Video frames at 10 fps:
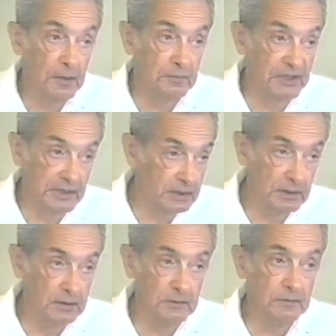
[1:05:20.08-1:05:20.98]

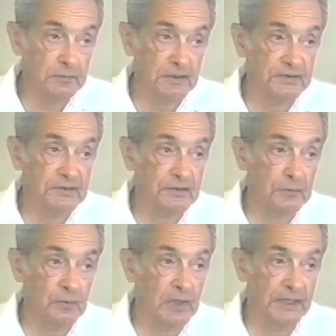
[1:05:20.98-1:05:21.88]
McGill was
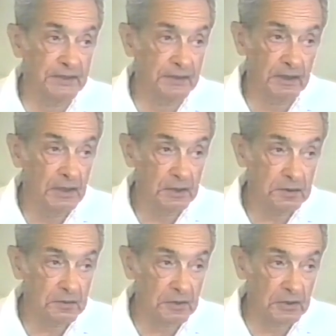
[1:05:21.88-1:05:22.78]
one,
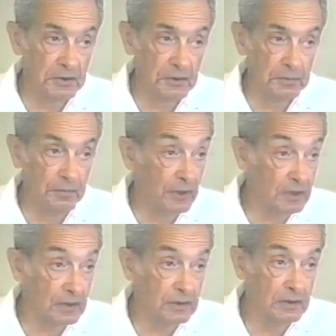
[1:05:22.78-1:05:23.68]

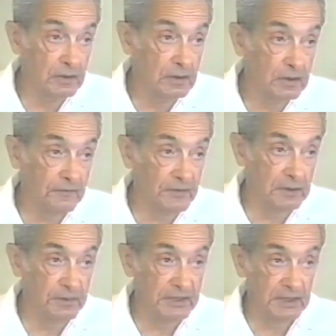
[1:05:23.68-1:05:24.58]
Burke, a
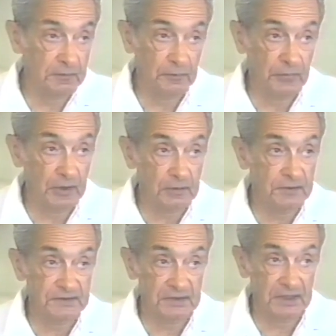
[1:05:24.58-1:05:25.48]
fellow by the name of Burke
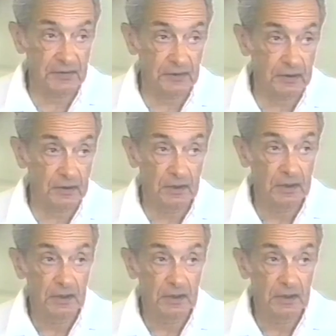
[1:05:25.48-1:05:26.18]
was another,